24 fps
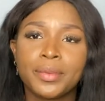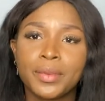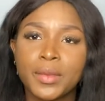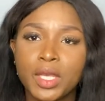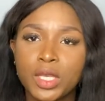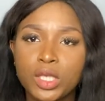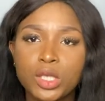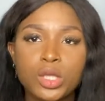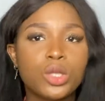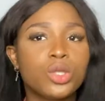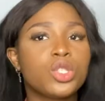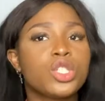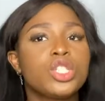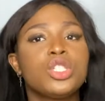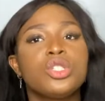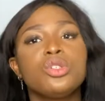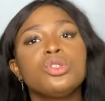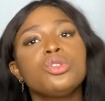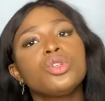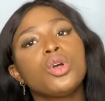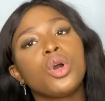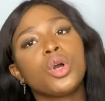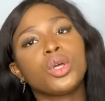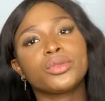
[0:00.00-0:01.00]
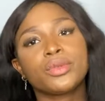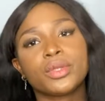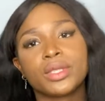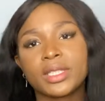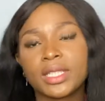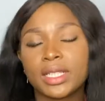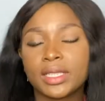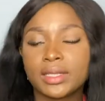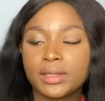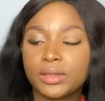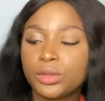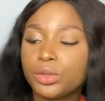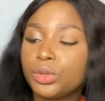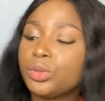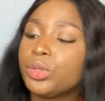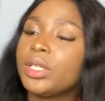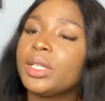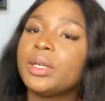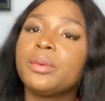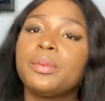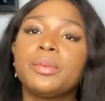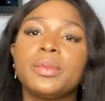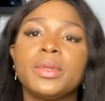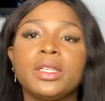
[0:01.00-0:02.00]
So she used hot water to
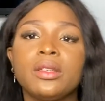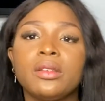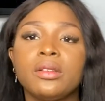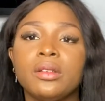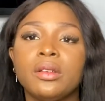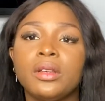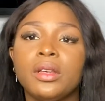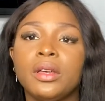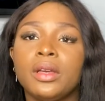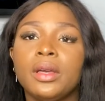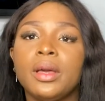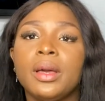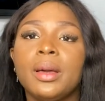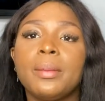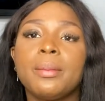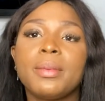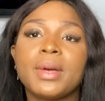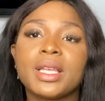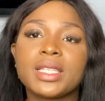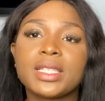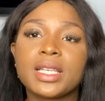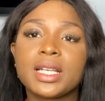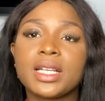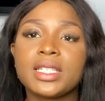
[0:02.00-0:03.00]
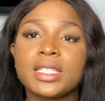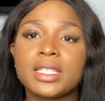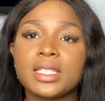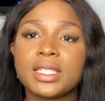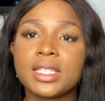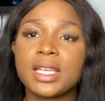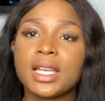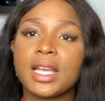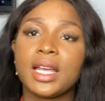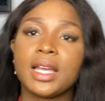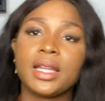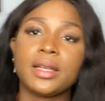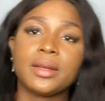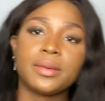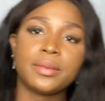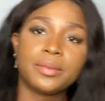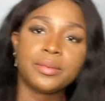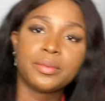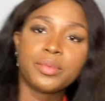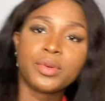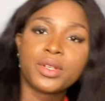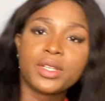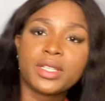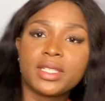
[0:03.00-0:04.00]
help me massage it and
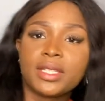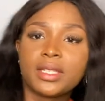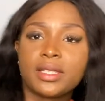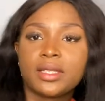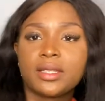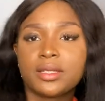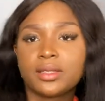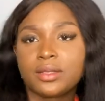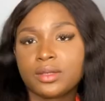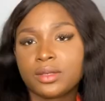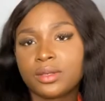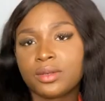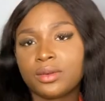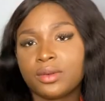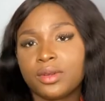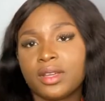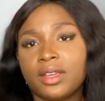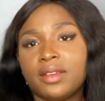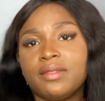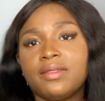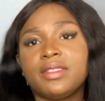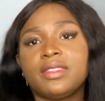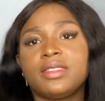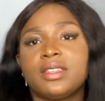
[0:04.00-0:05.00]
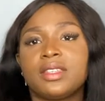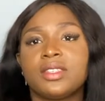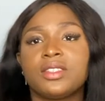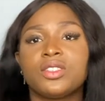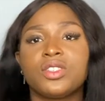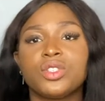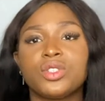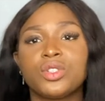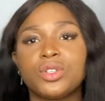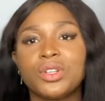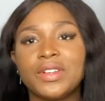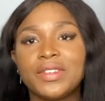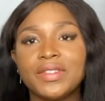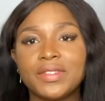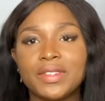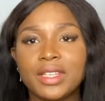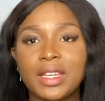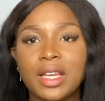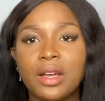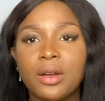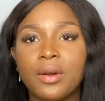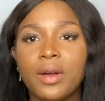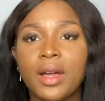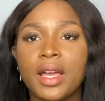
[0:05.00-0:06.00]
press it, so everything is soft
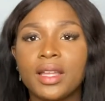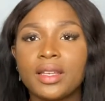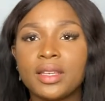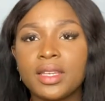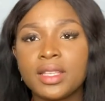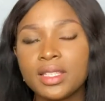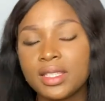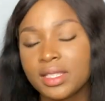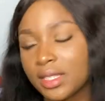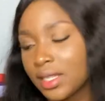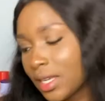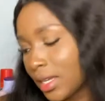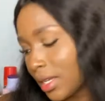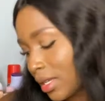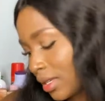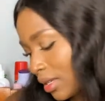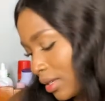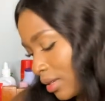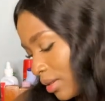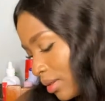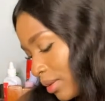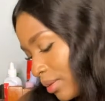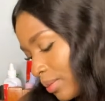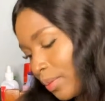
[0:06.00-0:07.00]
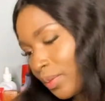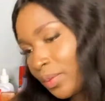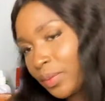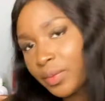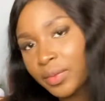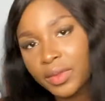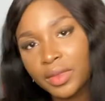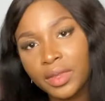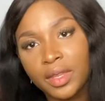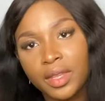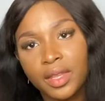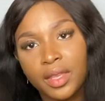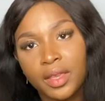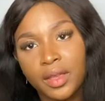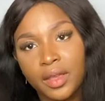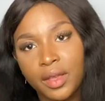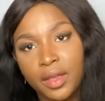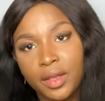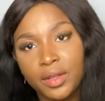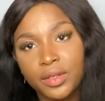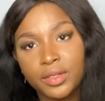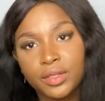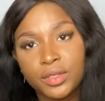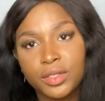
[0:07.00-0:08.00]
now, and it's like
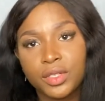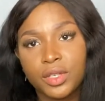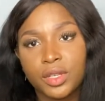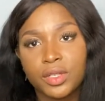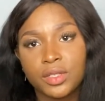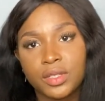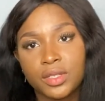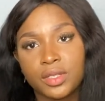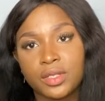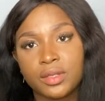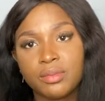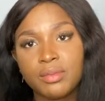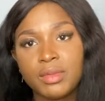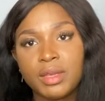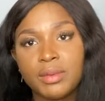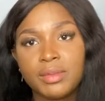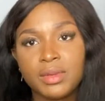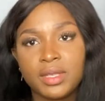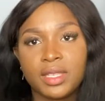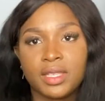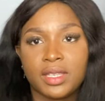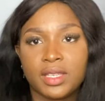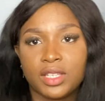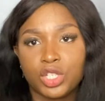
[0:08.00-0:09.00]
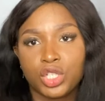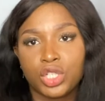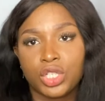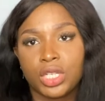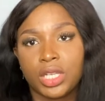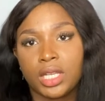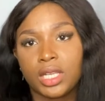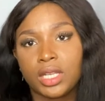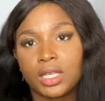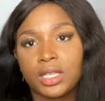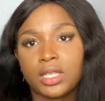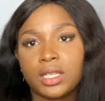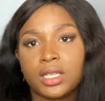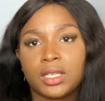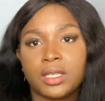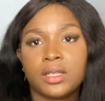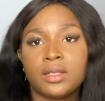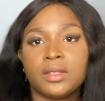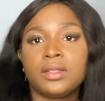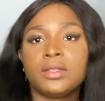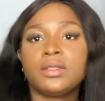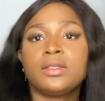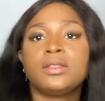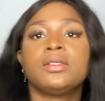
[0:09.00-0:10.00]
just maybe a shade
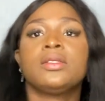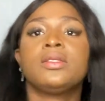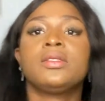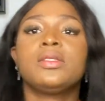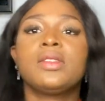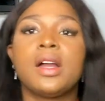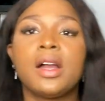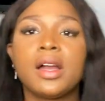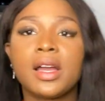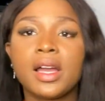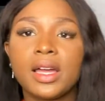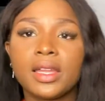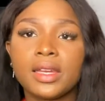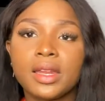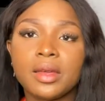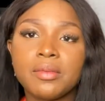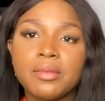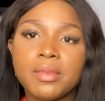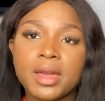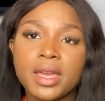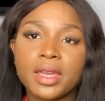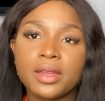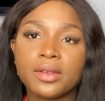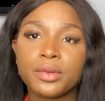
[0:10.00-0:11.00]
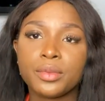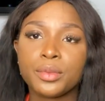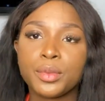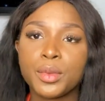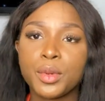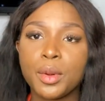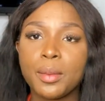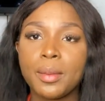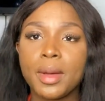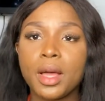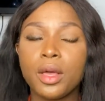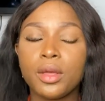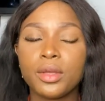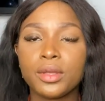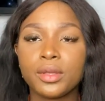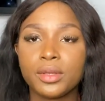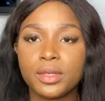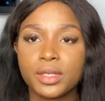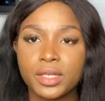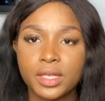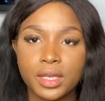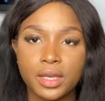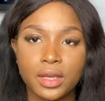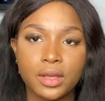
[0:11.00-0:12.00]
darker than my normal
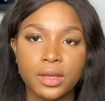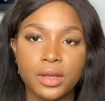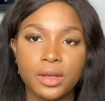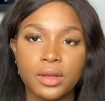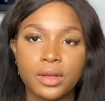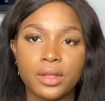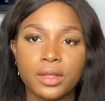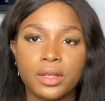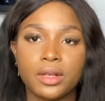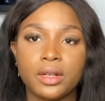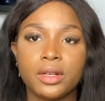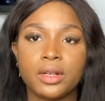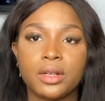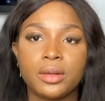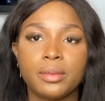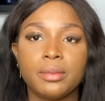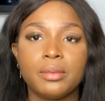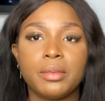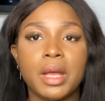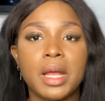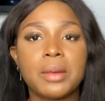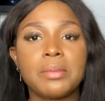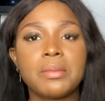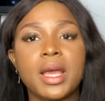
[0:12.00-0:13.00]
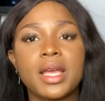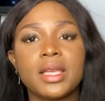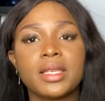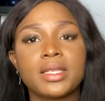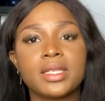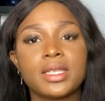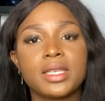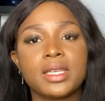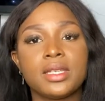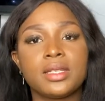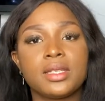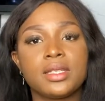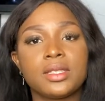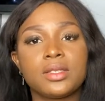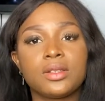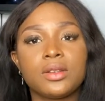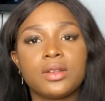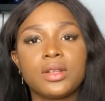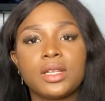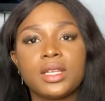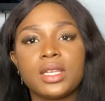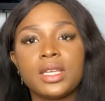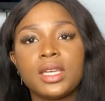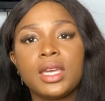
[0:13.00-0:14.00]
skin color, and my skin is
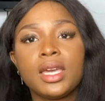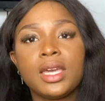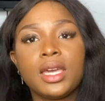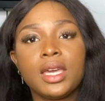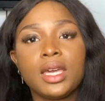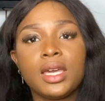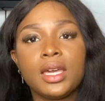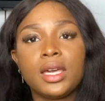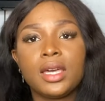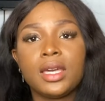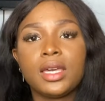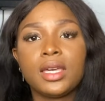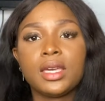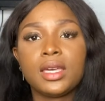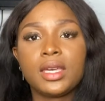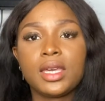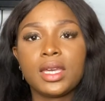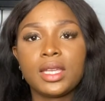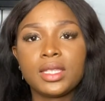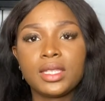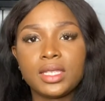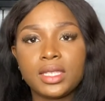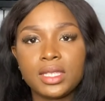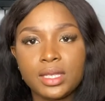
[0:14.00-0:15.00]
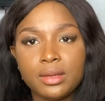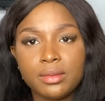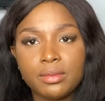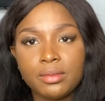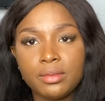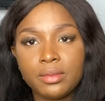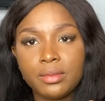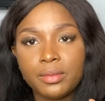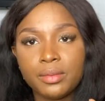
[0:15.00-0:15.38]
already getting,